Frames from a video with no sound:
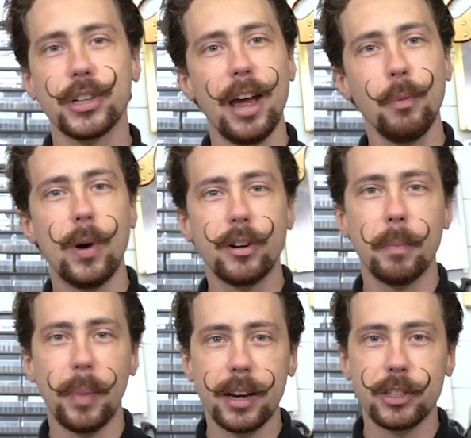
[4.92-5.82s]
and
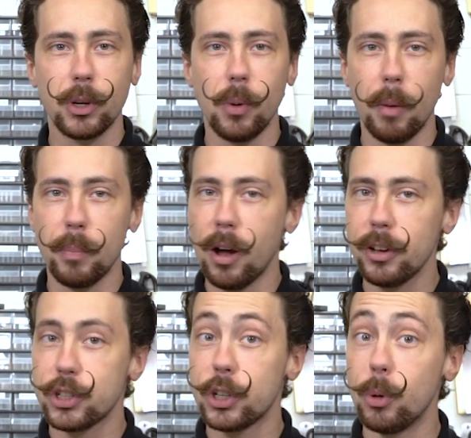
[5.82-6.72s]
welcome back to
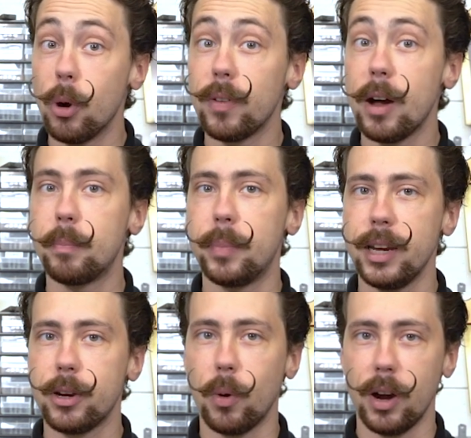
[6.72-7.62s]
part 2 of our
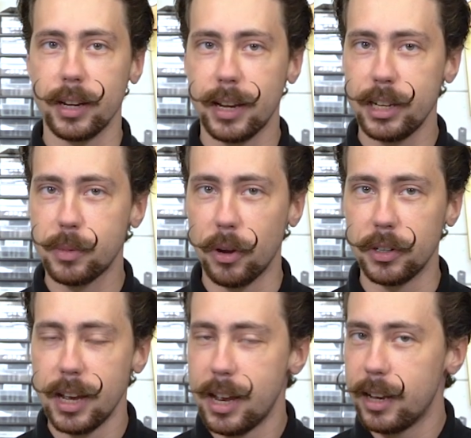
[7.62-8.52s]
Be Quiet case
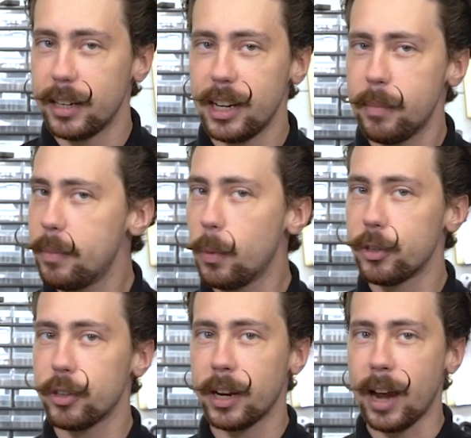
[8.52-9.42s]
mod. Now you may be
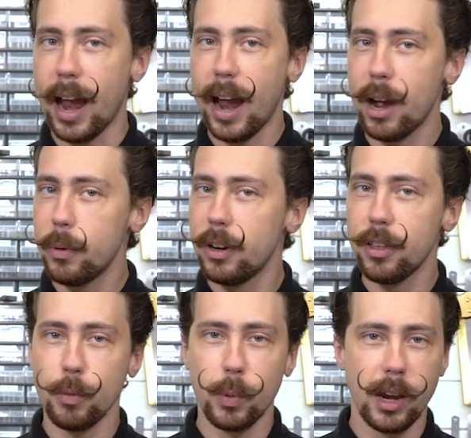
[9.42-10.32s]
wondering, how on
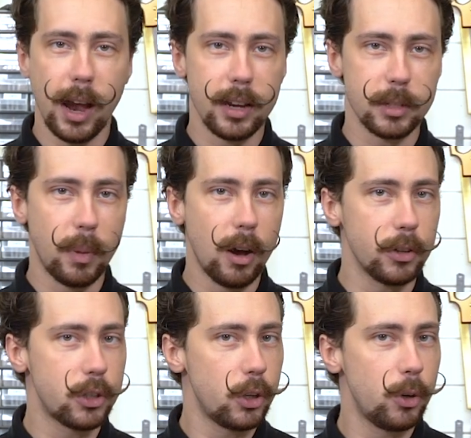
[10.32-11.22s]
earth are we at
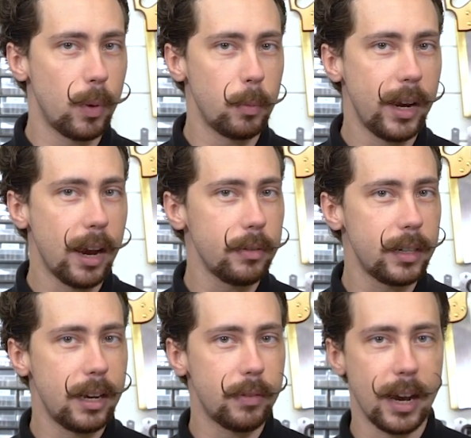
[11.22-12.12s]
part 2 when we haven't
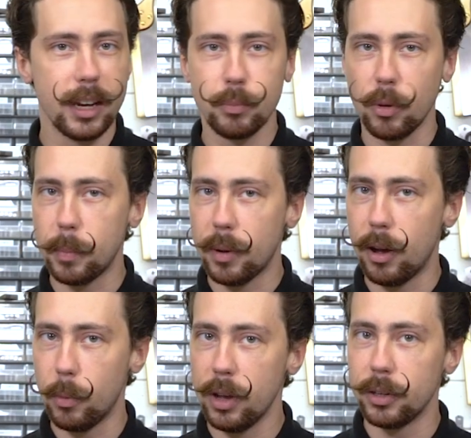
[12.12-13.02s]
even had a proper
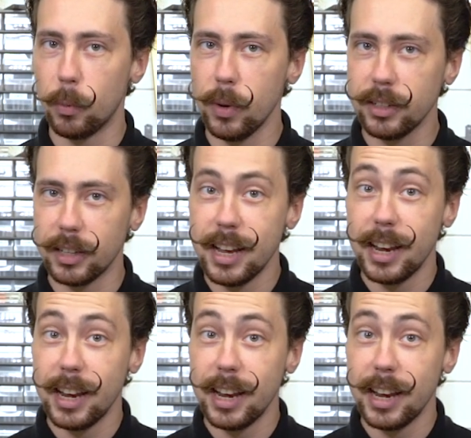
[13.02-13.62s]
part 1? Well,